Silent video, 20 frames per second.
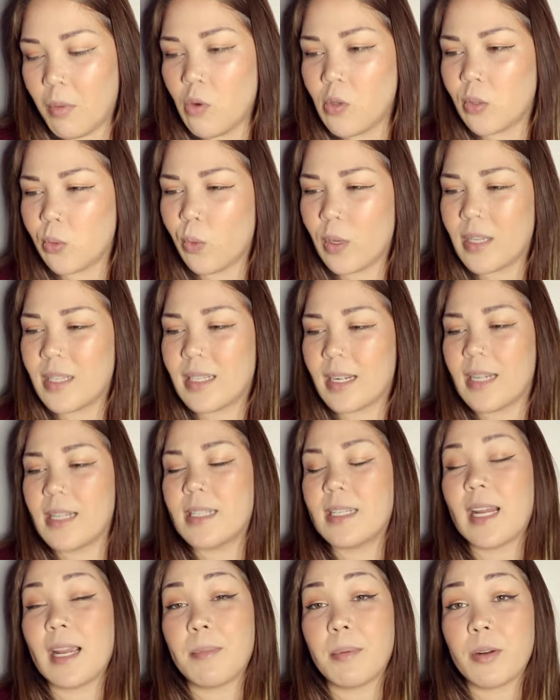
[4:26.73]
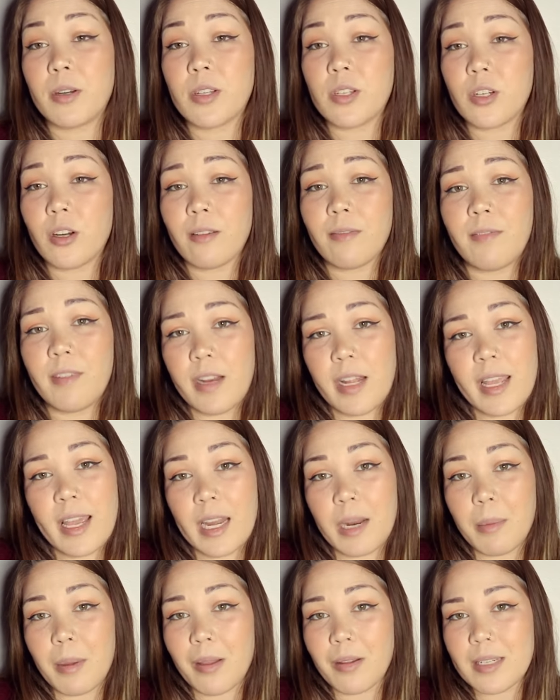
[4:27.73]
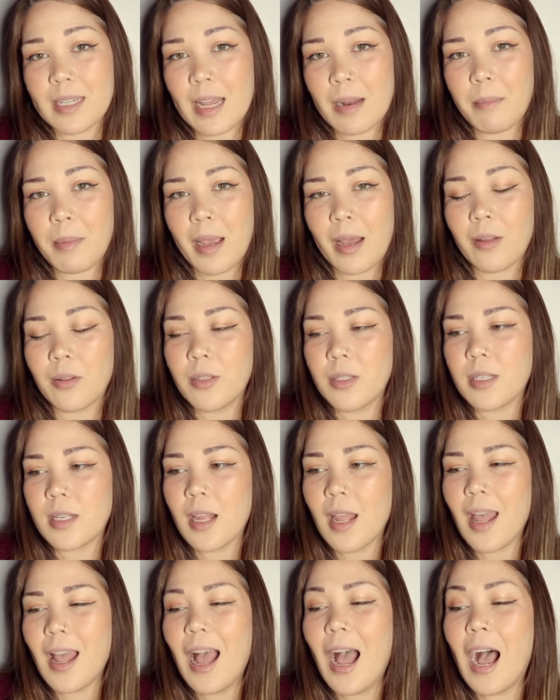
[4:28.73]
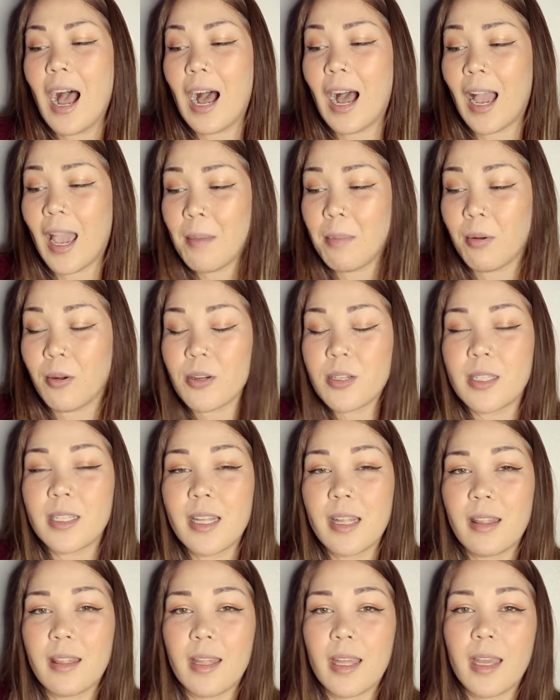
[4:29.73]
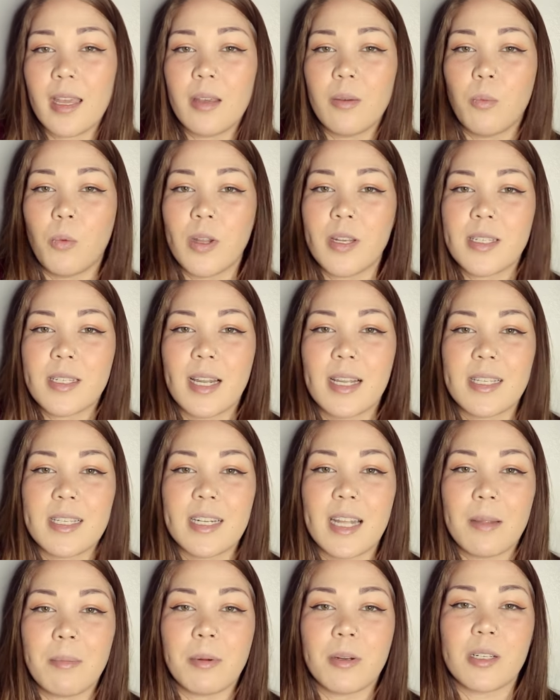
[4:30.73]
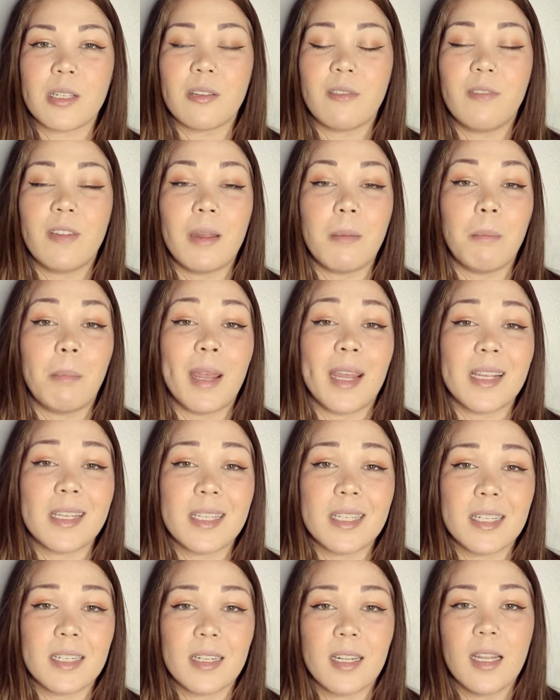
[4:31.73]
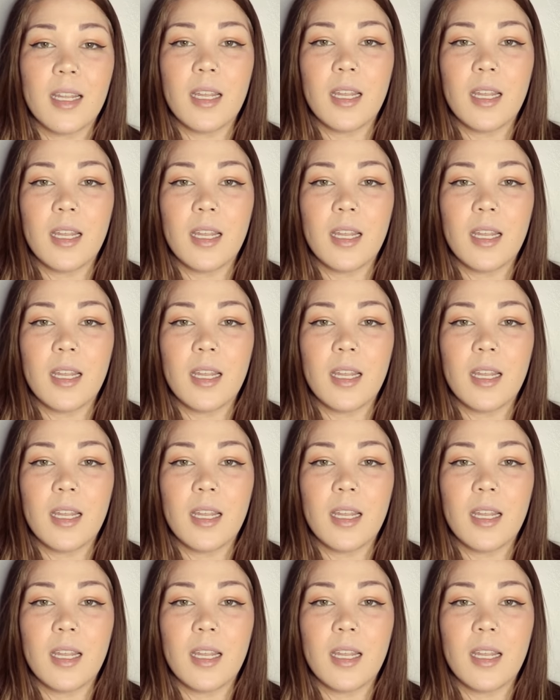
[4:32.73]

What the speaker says: most one-size diapers start fitting at about 10 pounds. I personally think one-size diapers fit best